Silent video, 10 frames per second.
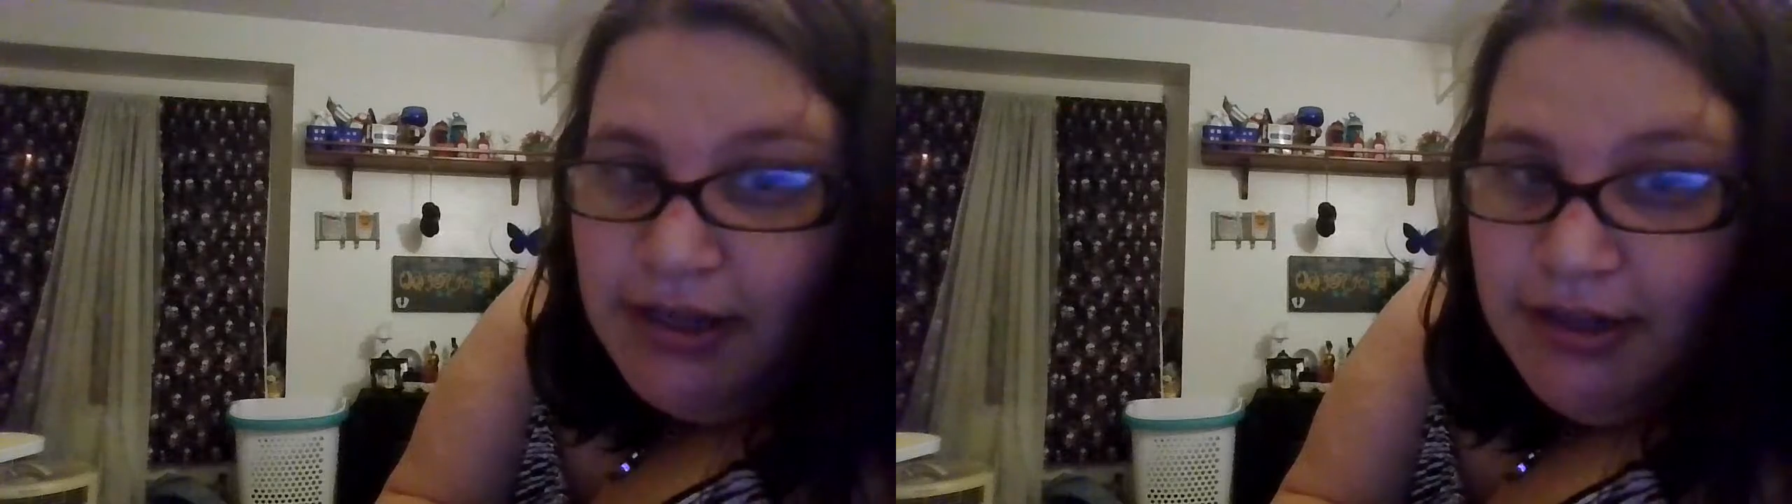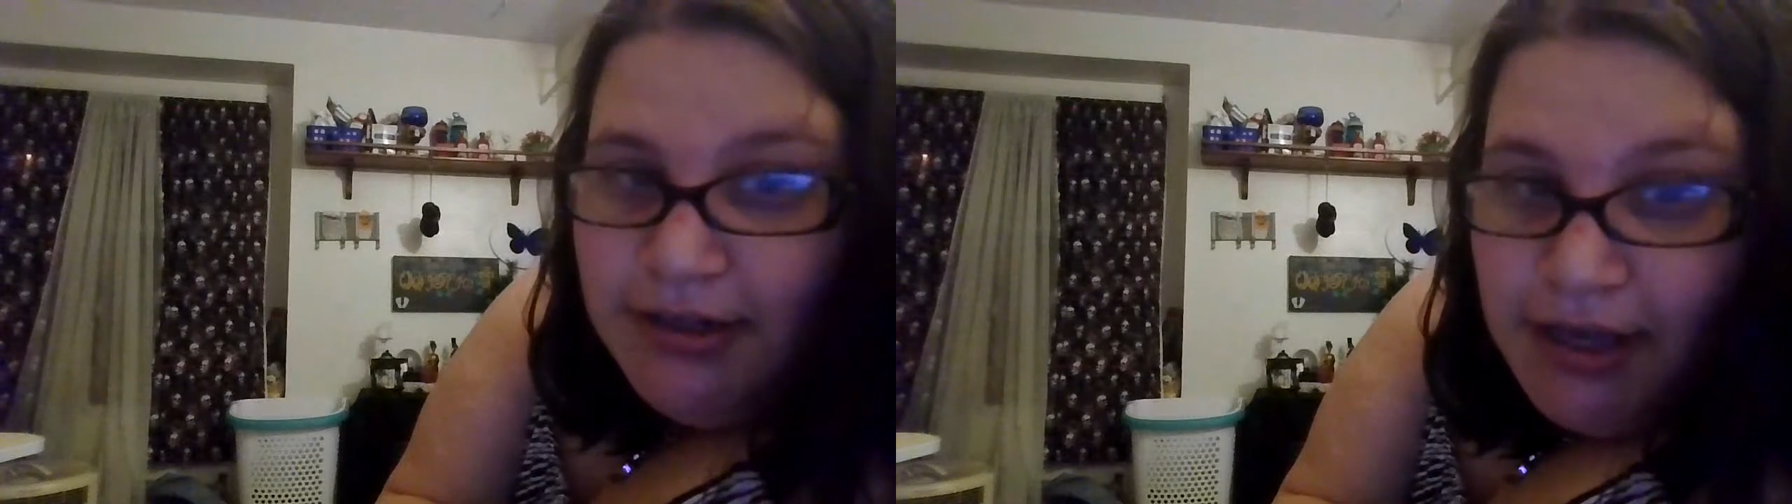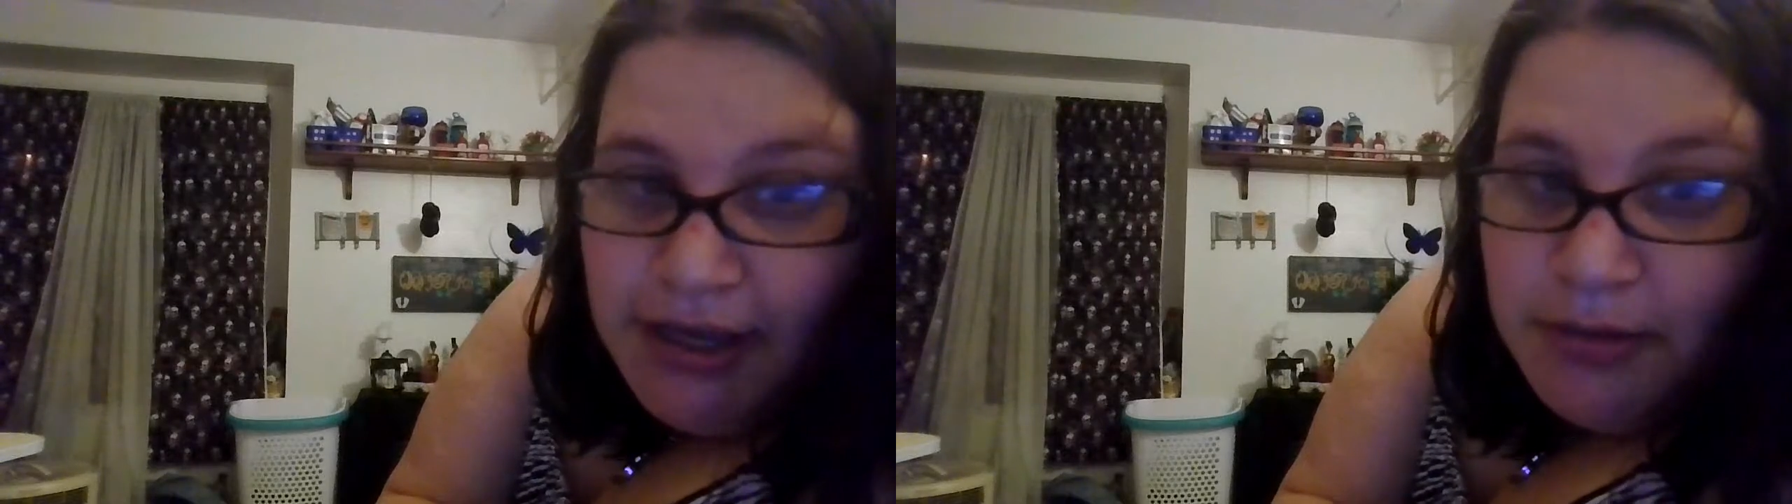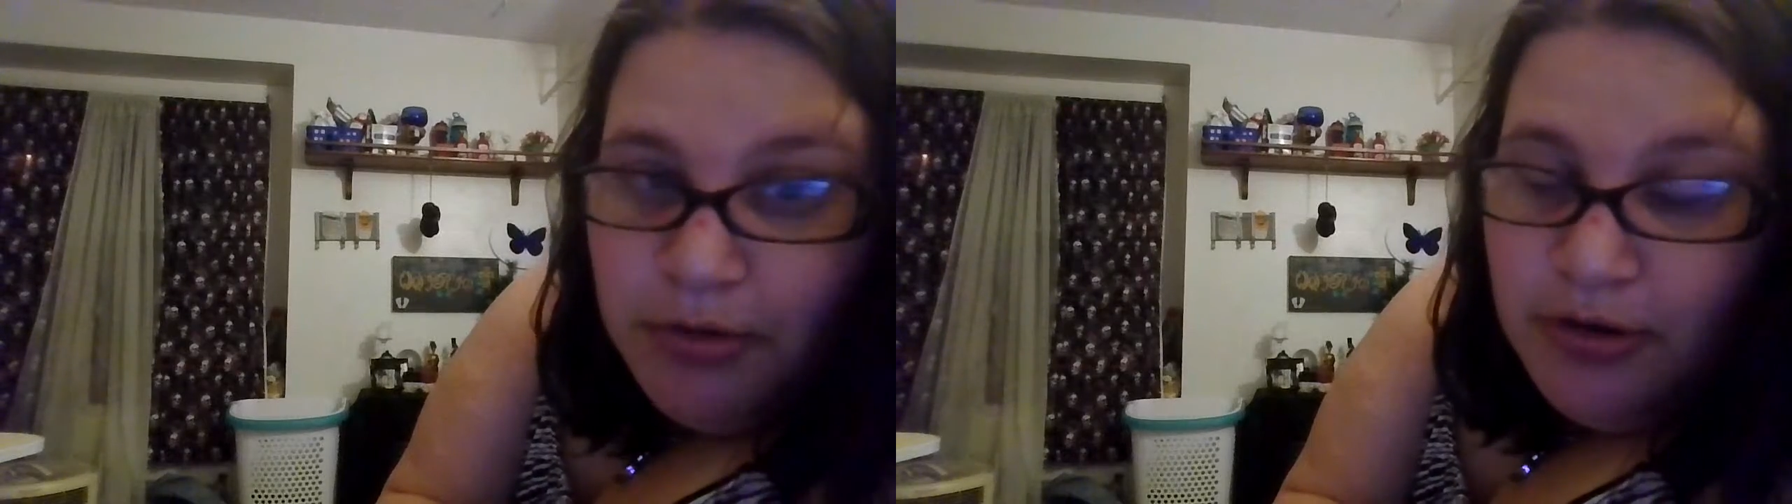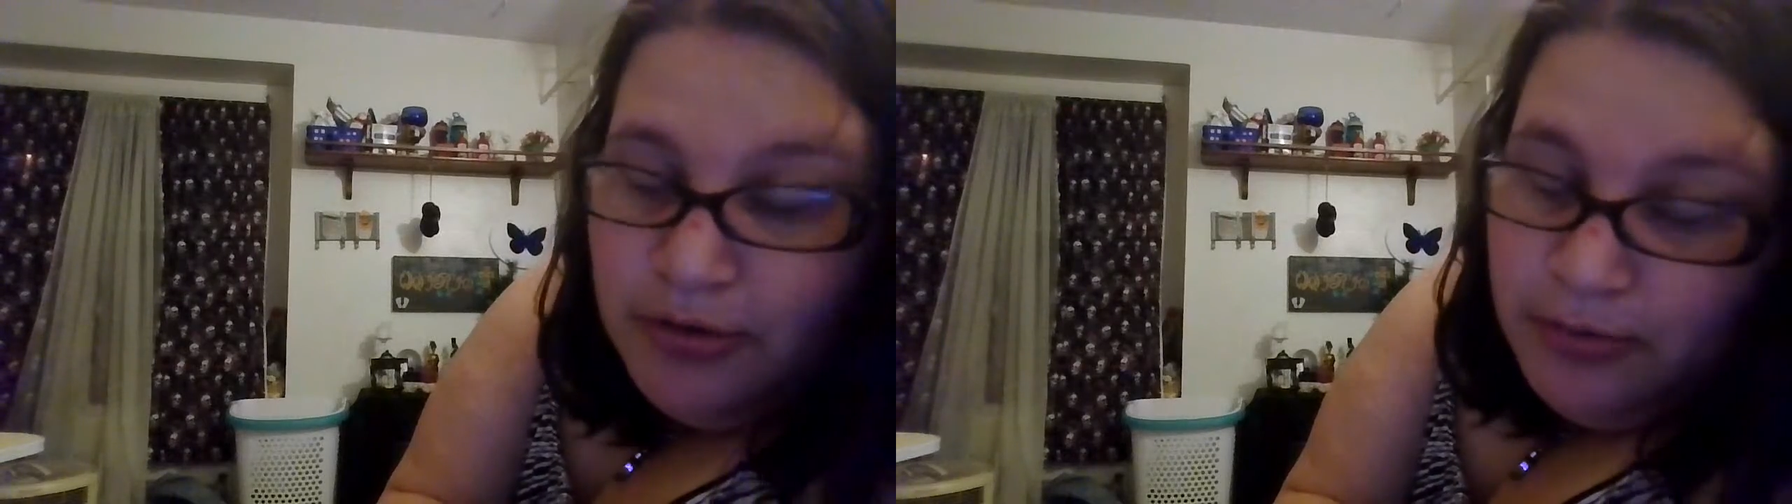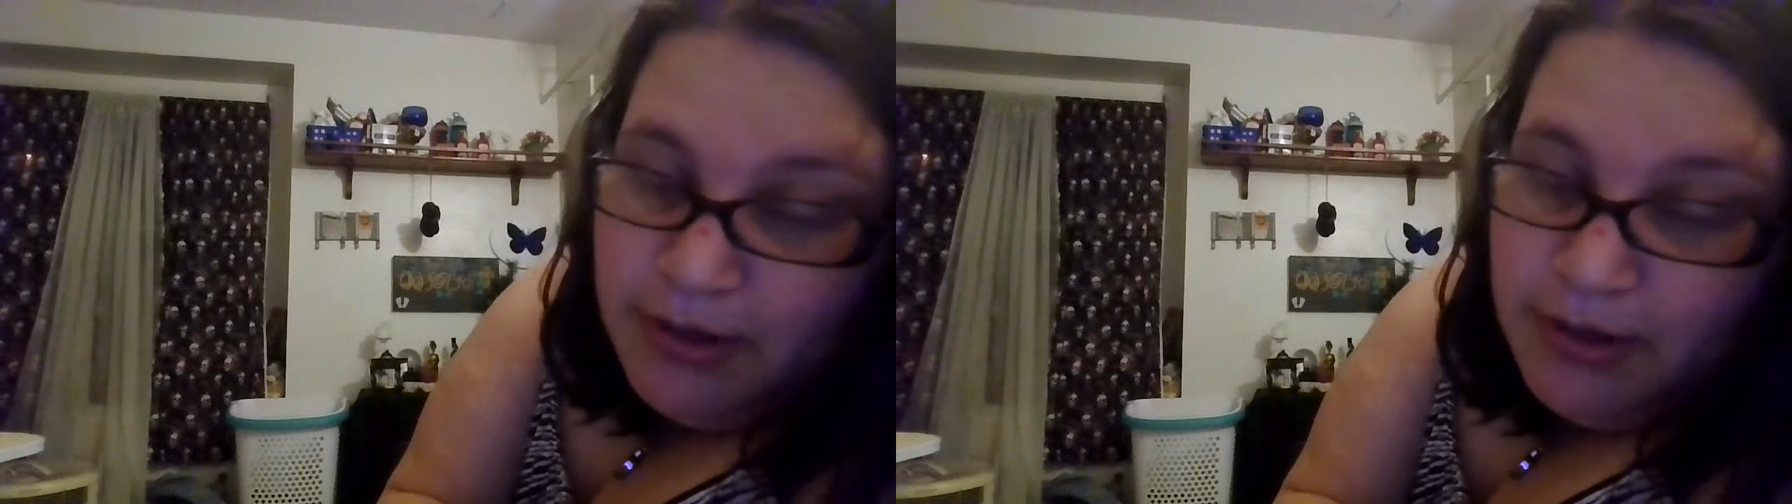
at the table